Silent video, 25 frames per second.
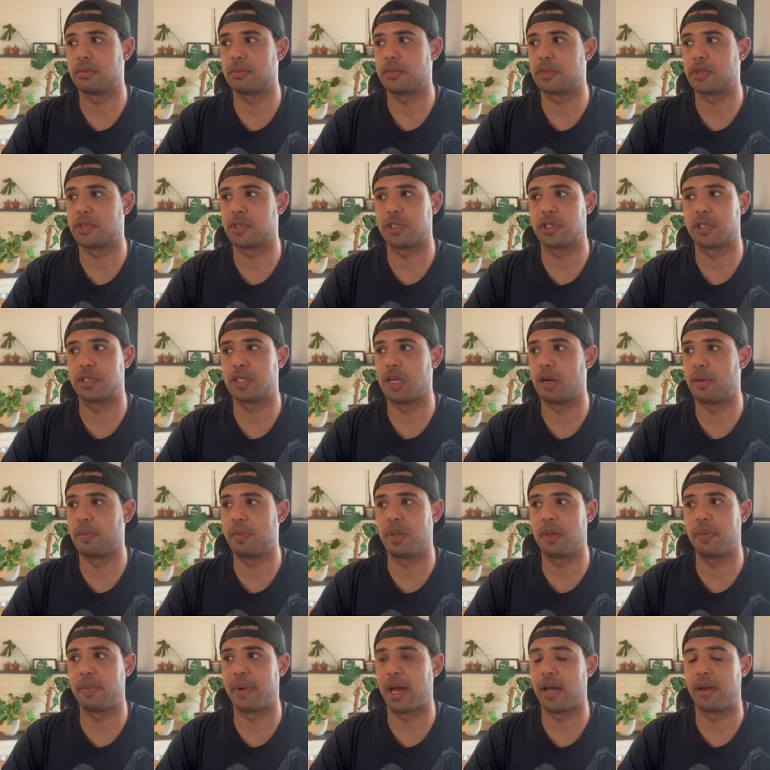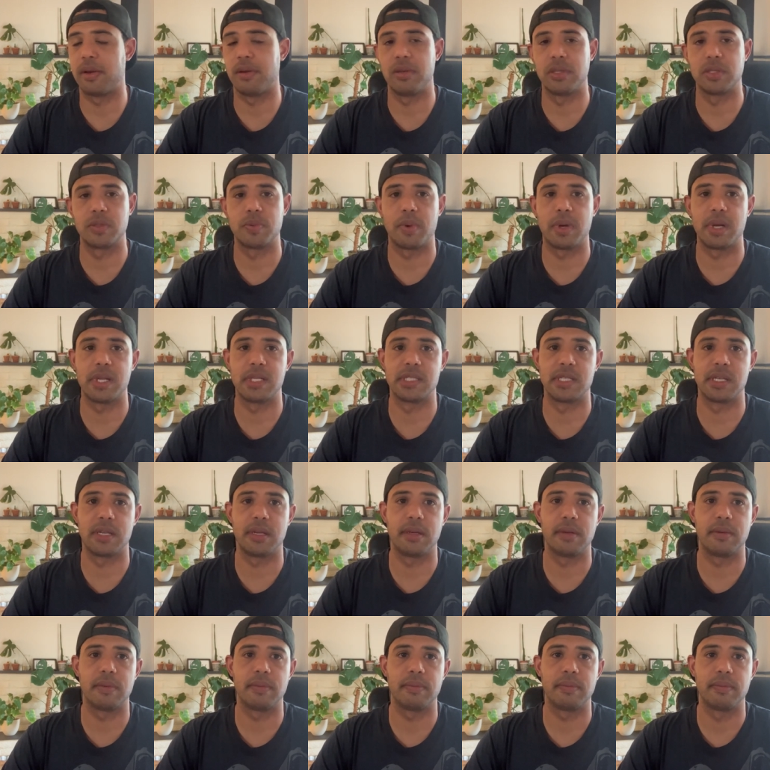just tell me the bad news. What is
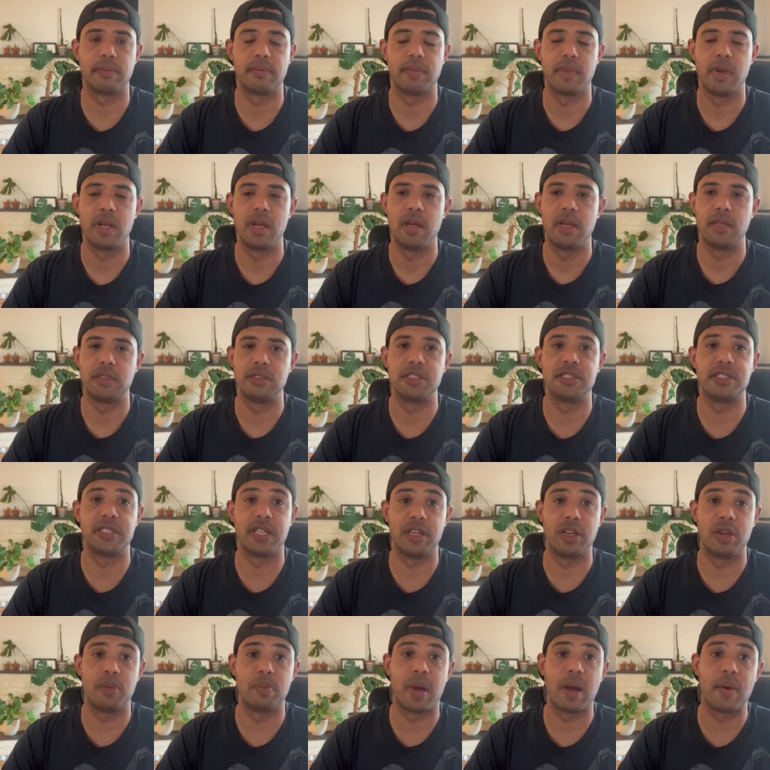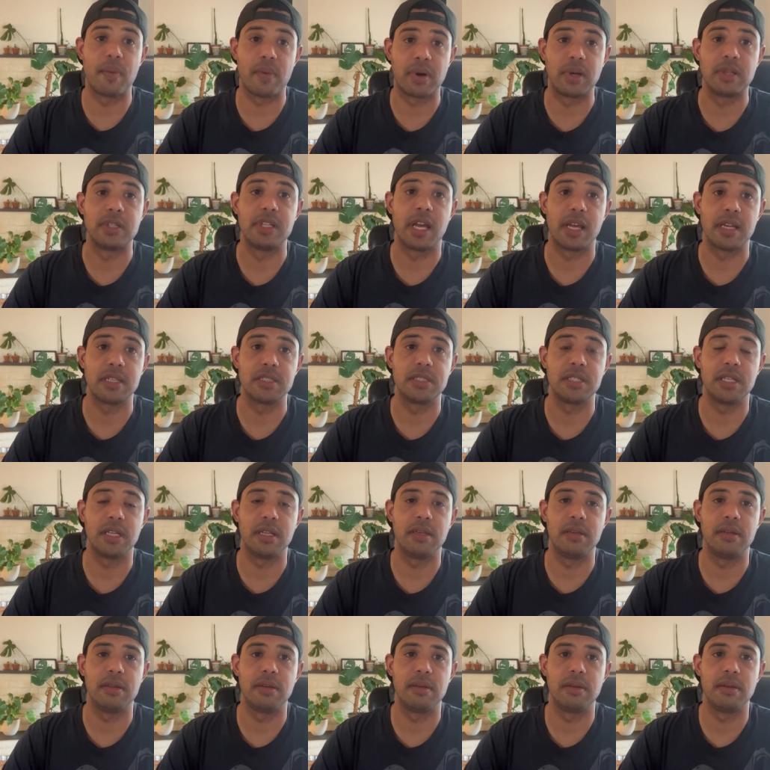it? She said, you might want to take a
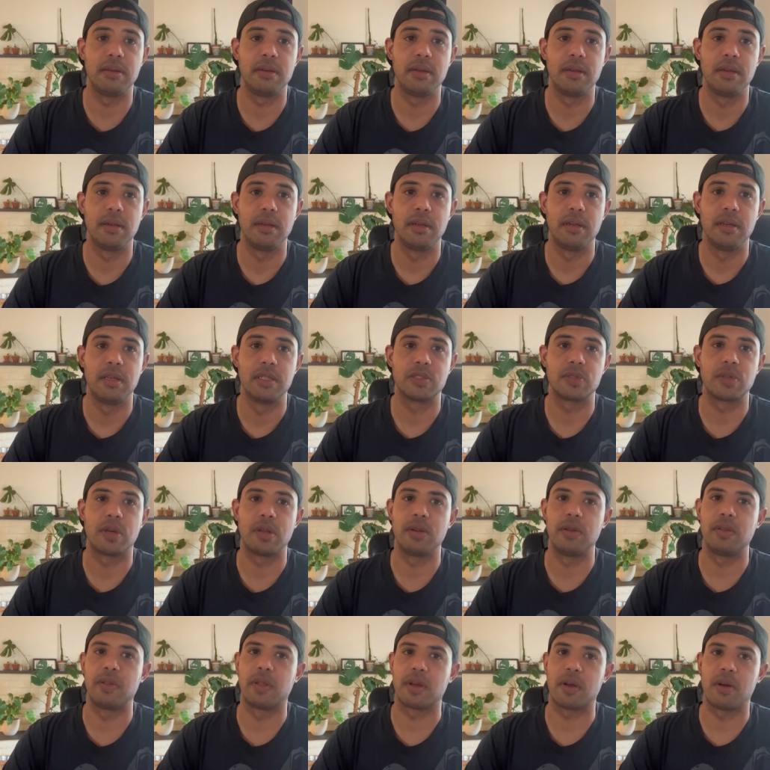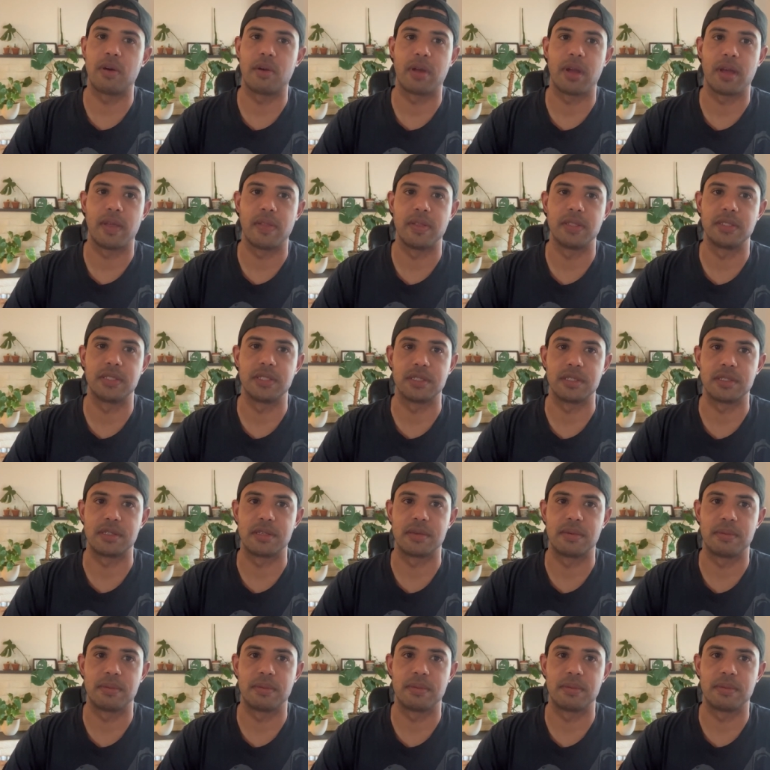seat. So I knew like, okay, this is